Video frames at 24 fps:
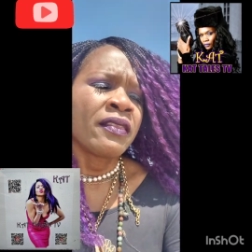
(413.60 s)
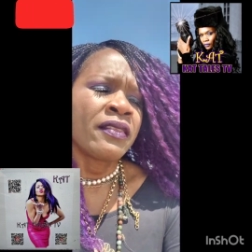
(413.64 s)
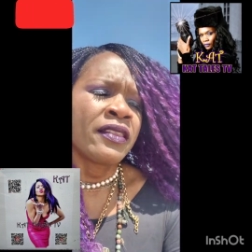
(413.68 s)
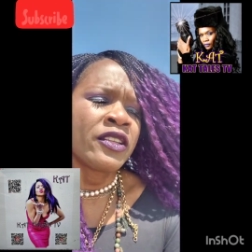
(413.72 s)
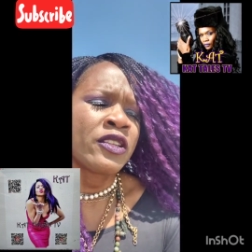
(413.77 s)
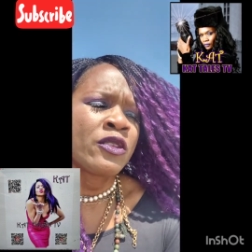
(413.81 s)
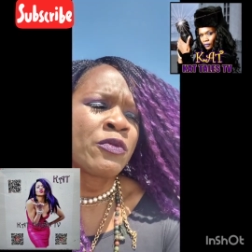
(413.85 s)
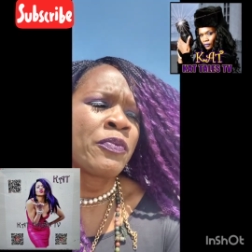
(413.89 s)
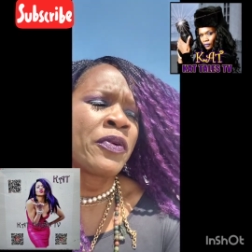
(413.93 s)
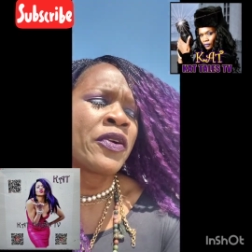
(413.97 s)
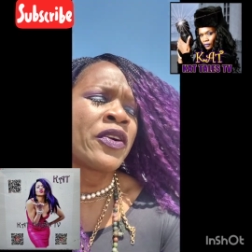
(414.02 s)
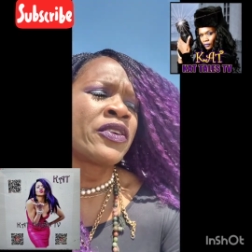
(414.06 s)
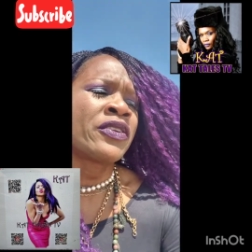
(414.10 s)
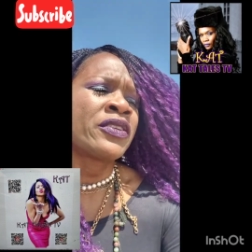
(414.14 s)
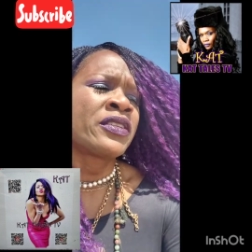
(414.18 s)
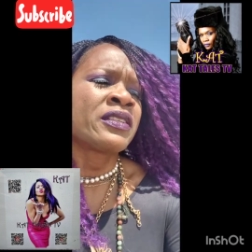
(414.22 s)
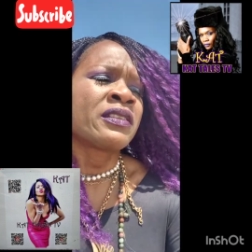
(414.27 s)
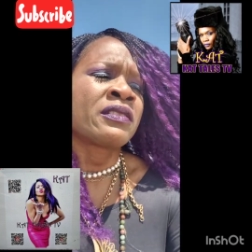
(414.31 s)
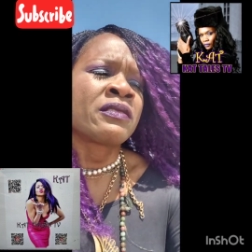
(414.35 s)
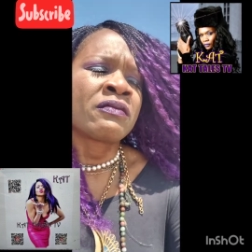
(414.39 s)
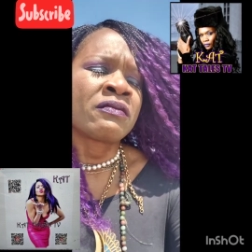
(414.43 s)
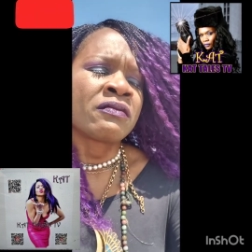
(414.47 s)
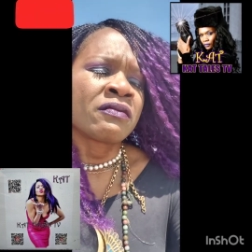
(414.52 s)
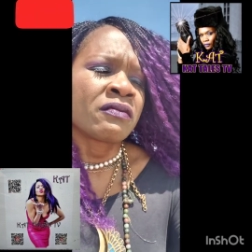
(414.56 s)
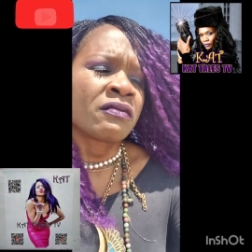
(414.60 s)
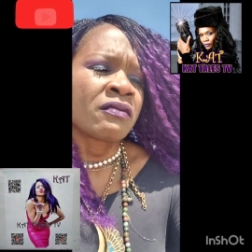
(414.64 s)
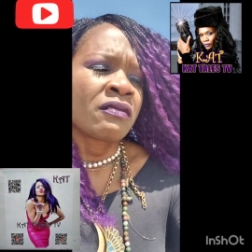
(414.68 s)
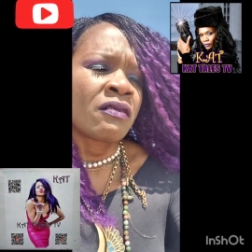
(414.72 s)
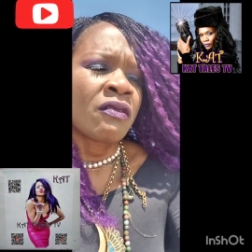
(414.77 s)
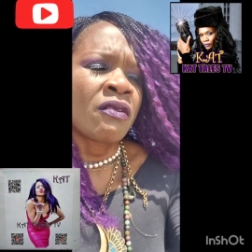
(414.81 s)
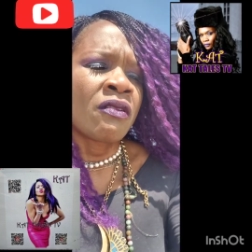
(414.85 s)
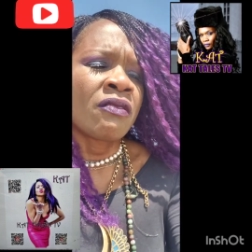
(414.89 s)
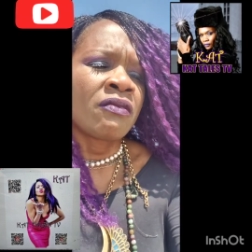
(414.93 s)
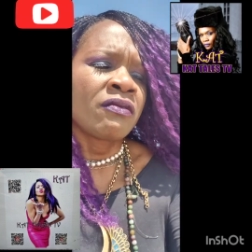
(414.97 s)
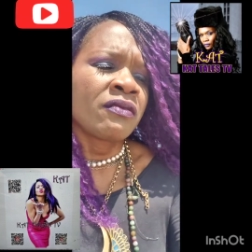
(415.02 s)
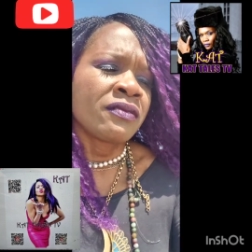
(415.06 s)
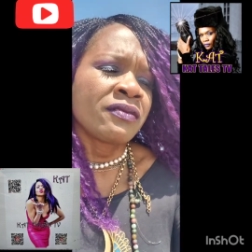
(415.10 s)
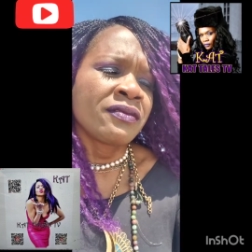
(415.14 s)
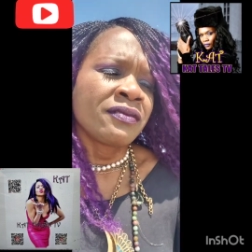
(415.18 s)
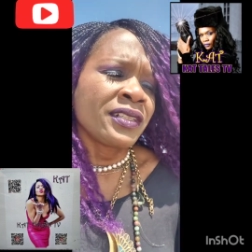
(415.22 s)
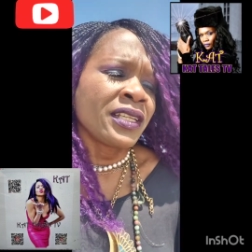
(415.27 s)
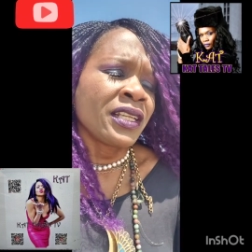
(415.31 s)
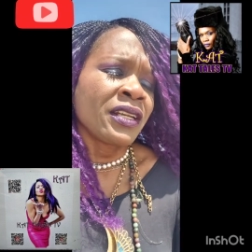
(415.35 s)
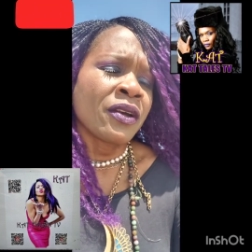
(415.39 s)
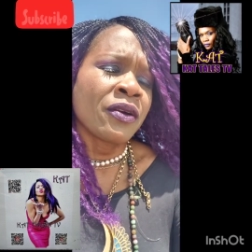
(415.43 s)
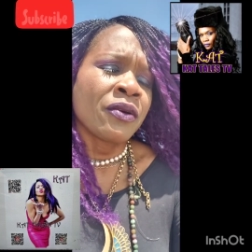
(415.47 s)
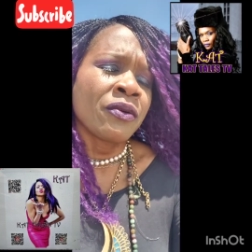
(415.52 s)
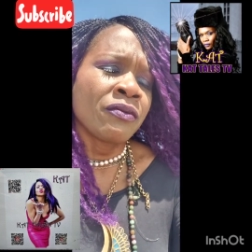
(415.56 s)
this person,
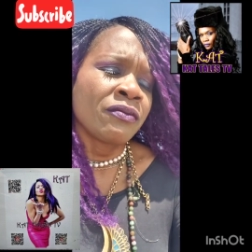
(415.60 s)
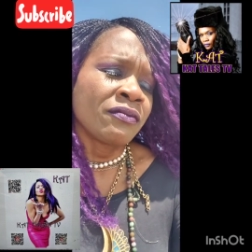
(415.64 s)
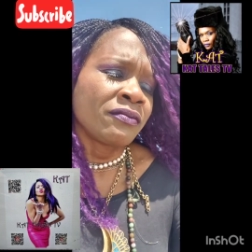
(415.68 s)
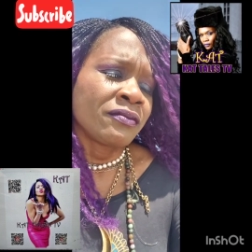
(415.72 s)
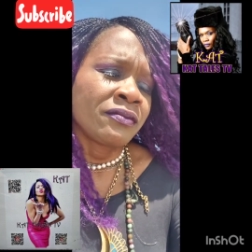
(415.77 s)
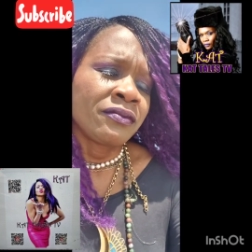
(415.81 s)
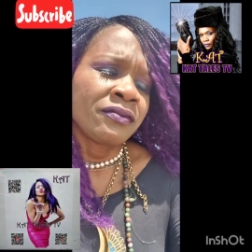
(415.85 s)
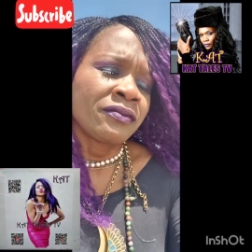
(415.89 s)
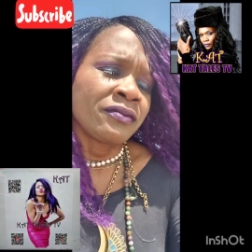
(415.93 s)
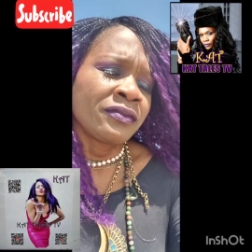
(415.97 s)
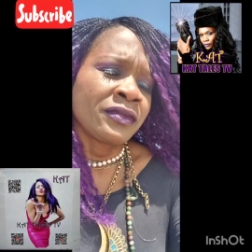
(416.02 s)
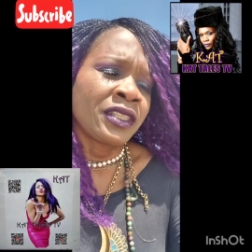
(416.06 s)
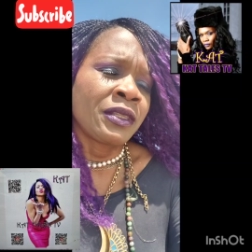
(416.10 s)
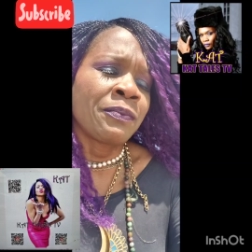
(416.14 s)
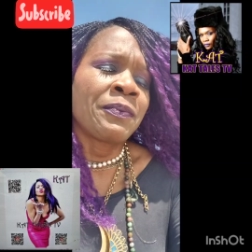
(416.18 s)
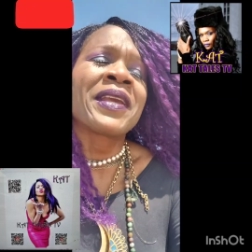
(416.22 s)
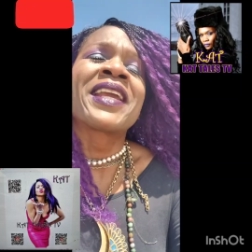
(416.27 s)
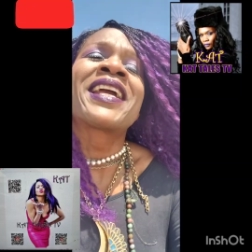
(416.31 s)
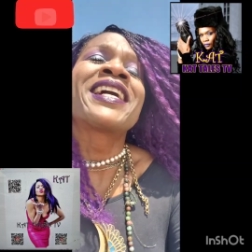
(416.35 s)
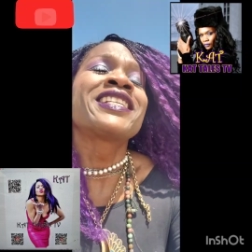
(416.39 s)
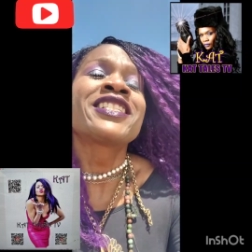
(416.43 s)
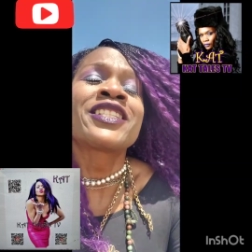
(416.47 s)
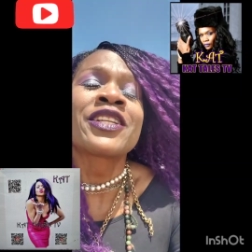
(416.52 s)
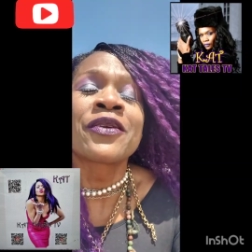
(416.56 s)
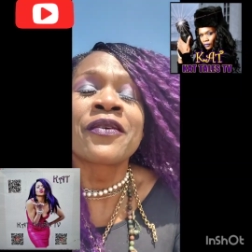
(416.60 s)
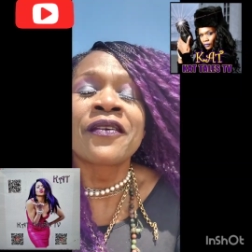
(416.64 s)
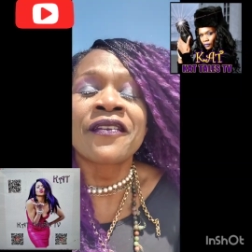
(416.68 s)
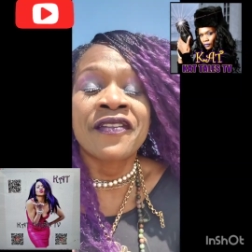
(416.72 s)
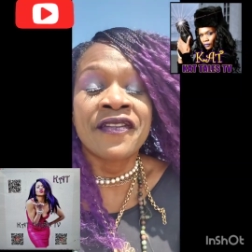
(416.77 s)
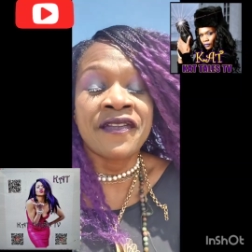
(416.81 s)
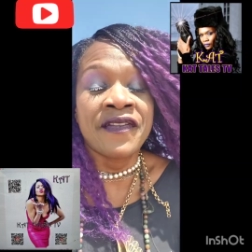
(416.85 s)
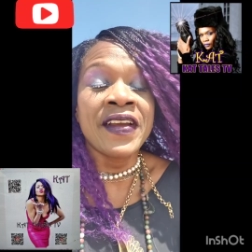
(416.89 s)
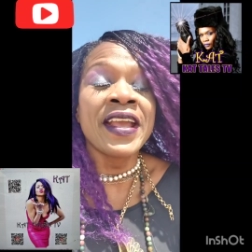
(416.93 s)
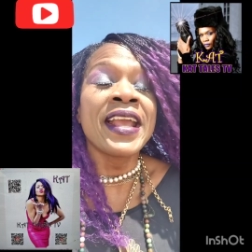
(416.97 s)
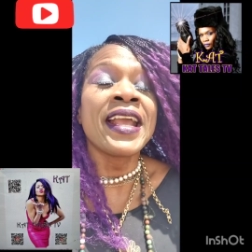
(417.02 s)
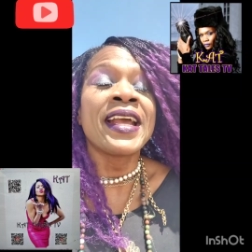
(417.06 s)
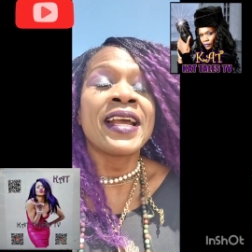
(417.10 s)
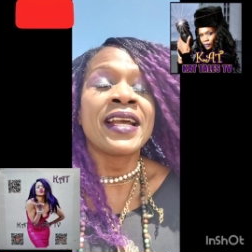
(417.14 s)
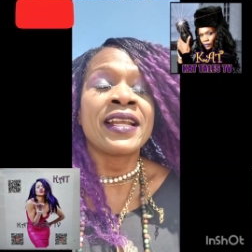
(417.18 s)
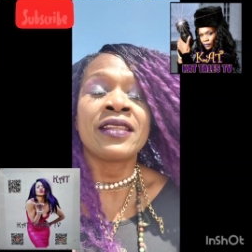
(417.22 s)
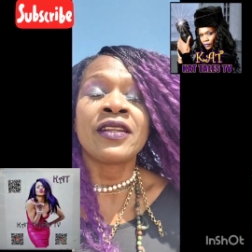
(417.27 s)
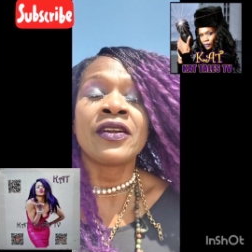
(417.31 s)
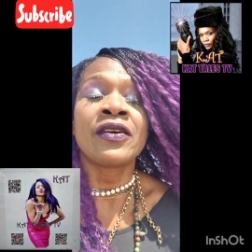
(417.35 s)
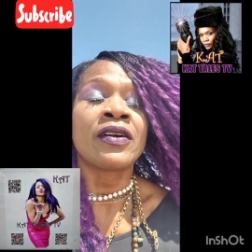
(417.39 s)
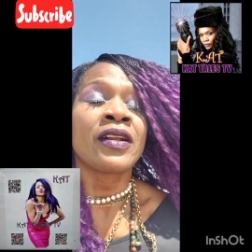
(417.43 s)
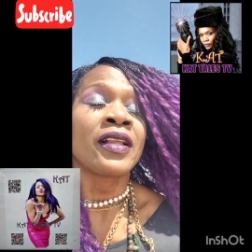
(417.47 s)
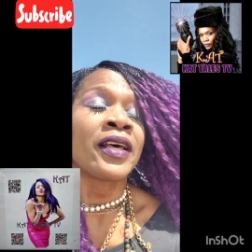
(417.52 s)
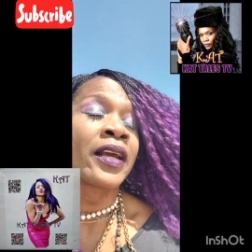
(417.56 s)
you know, because they're a
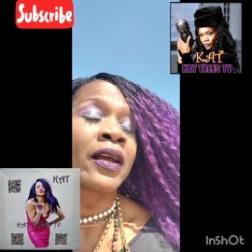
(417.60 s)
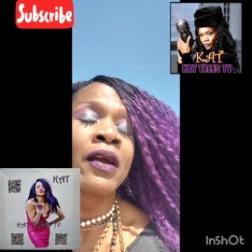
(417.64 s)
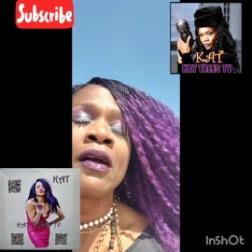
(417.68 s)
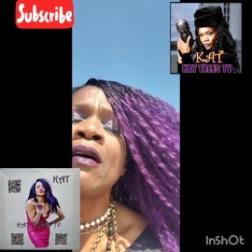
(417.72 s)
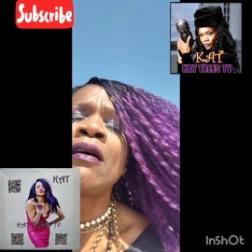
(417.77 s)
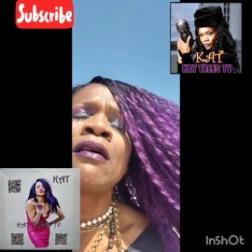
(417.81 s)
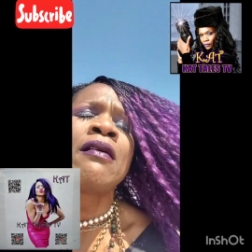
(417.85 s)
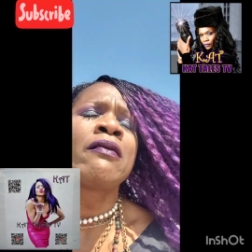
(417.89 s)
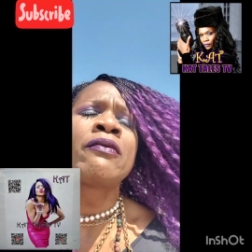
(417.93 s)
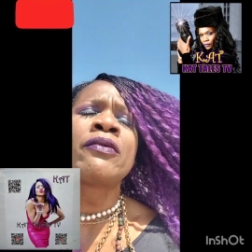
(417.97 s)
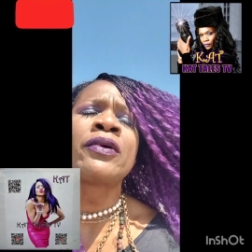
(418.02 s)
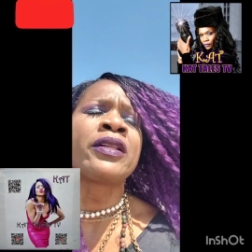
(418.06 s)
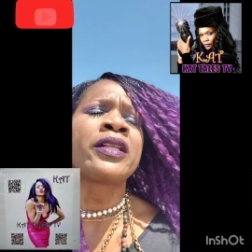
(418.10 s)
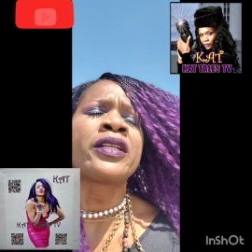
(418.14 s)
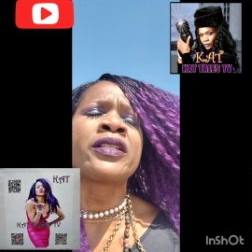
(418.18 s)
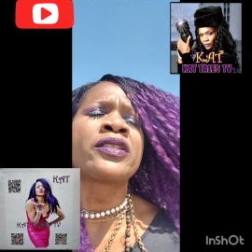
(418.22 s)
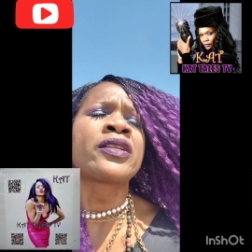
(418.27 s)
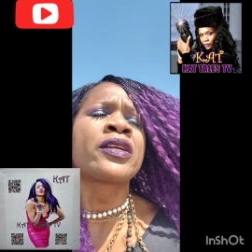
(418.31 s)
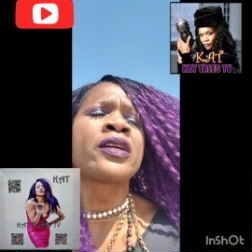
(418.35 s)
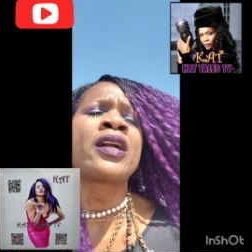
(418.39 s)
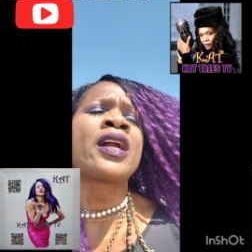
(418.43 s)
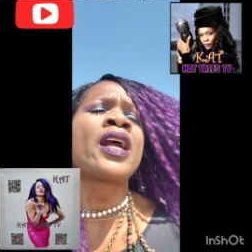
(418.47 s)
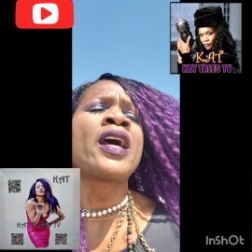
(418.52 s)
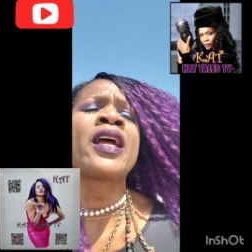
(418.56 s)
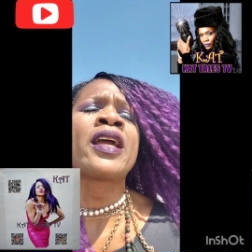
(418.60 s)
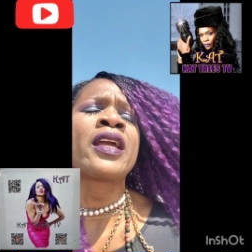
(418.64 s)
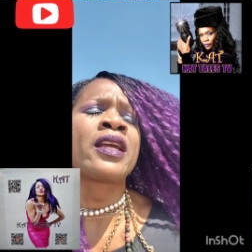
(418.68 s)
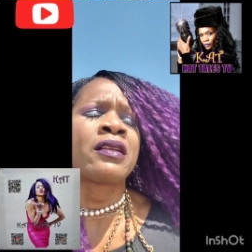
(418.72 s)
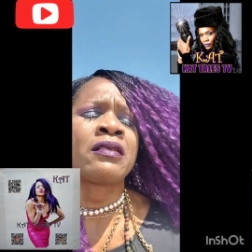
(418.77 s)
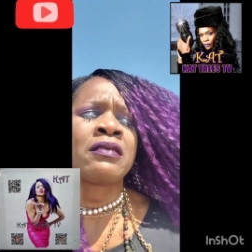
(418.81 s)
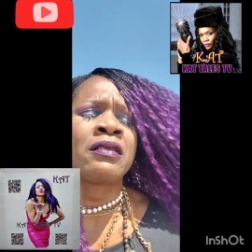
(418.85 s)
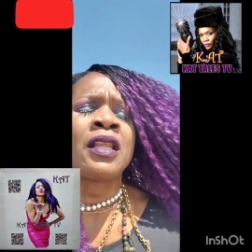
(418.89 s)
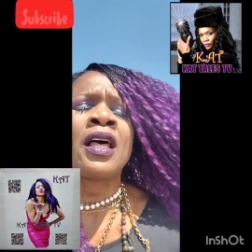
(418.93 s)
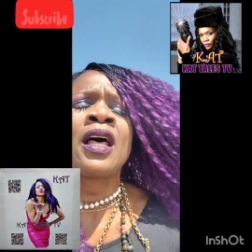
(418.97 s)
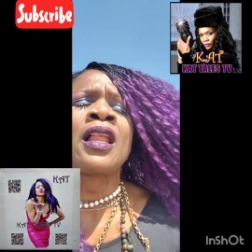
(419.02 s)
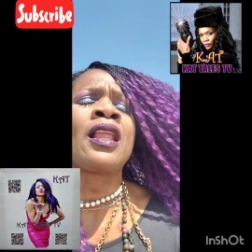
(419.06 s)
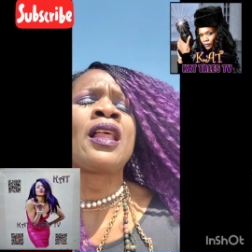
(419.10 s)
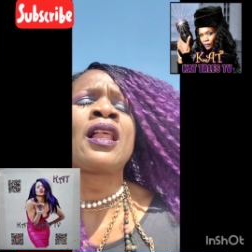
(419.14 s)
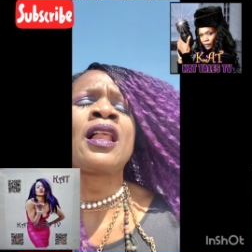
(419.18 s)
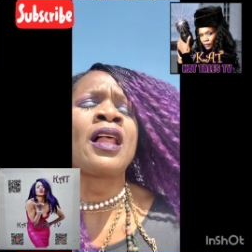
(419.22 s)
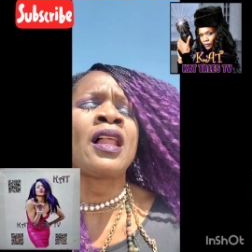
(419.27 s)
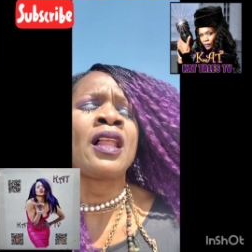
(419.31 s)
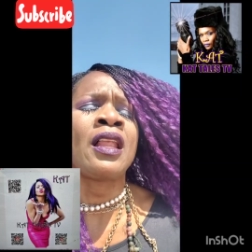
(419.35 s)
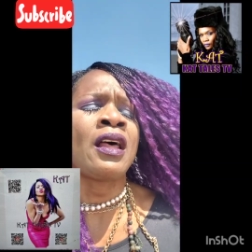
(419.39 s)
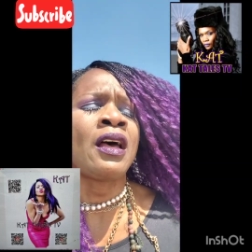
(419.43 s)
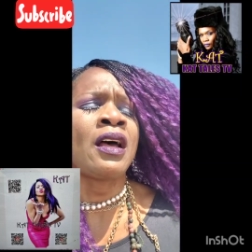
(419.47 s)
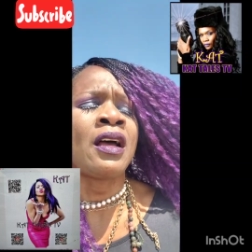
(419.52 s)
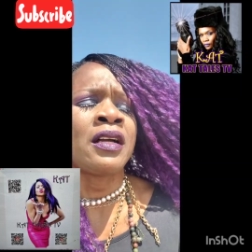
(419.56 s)
fan, they're like, oh, well, it's all right, la,
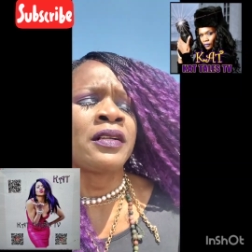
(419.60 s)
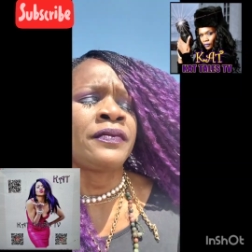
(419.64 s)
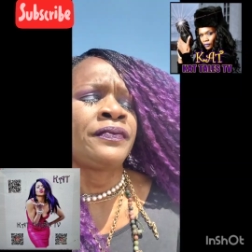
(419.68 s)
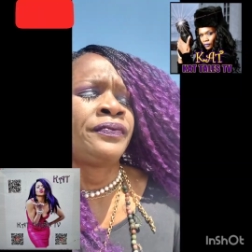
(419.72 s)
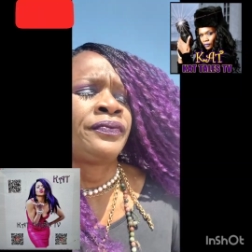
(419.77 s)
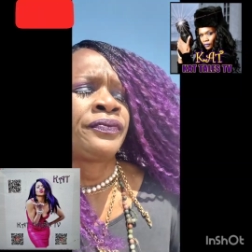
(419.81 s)
la, la.